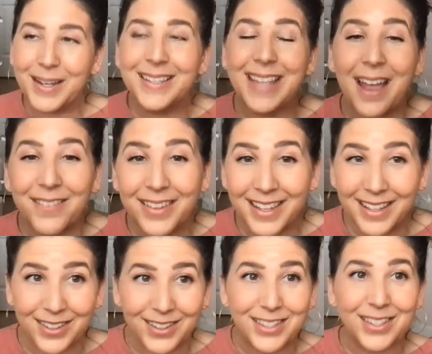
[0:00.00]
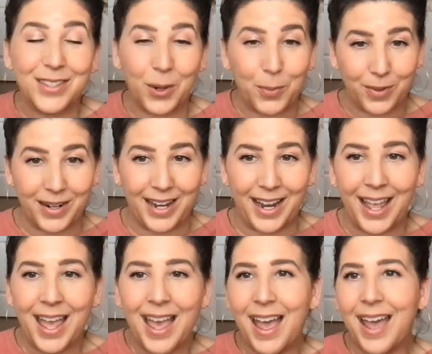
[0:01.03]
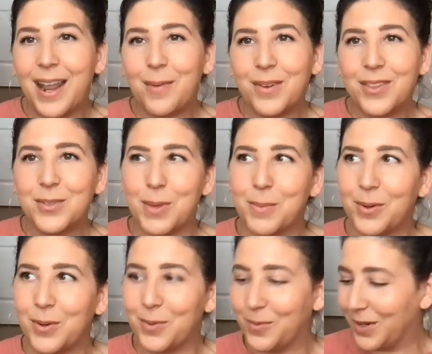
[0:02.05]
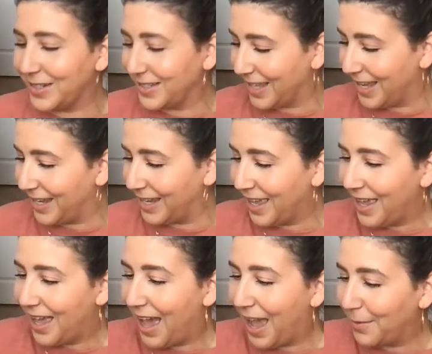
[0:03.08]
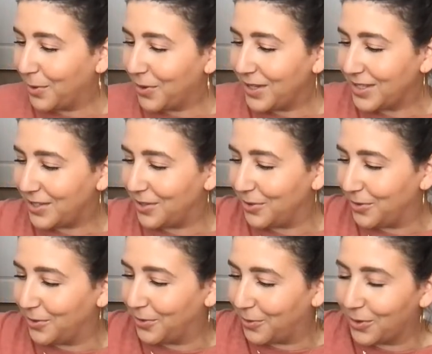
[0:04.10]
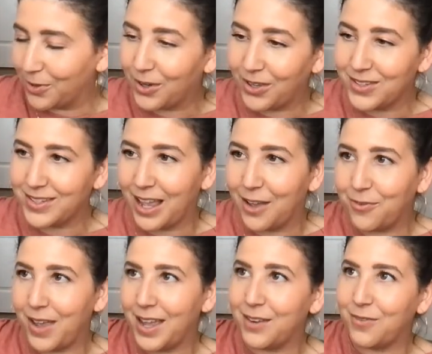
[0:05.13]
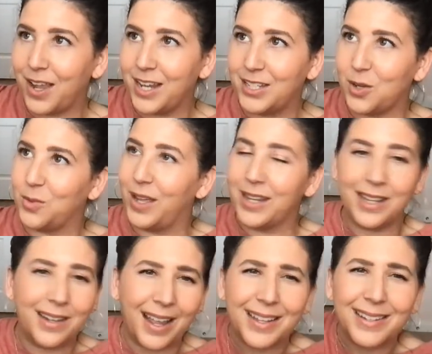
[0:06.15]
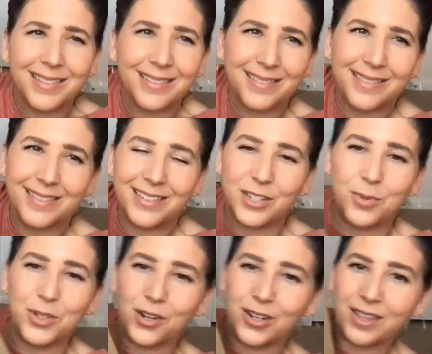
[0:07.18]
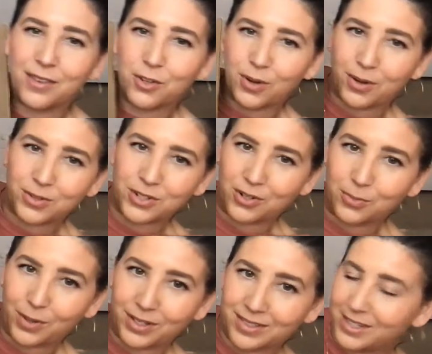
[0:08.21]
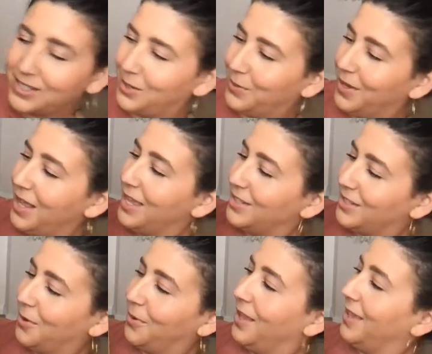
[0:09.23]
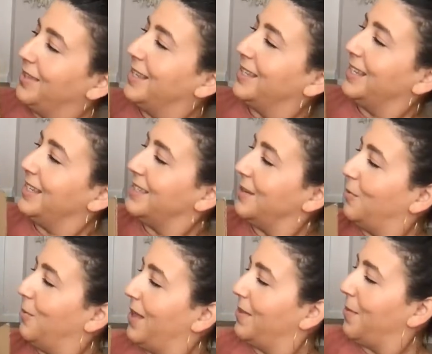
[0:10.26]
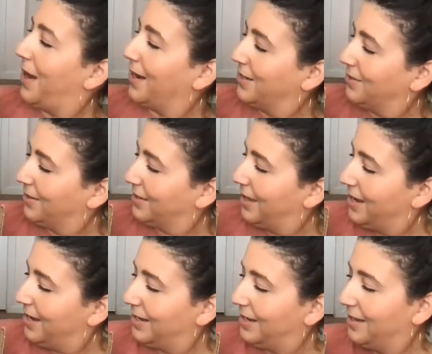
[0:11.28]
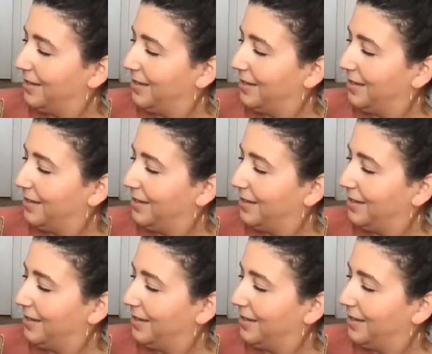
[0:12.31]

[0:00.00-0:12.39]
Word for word: because everything looked so pretty. And I'm one of those people where it's like, I'm going to order all the stuff. And if I don't like it, I can just return it. They have a great return policy too. So this is what the package looks like.